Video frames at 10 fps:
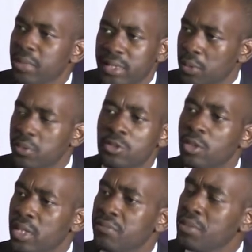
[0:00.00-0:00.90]
But we
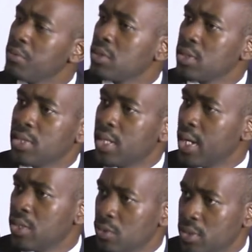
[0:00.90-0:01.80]
don't have demonstrations that
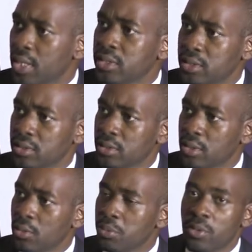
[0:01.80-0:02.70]
are not sanctioned.
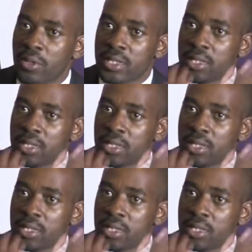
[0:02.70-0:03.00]
We always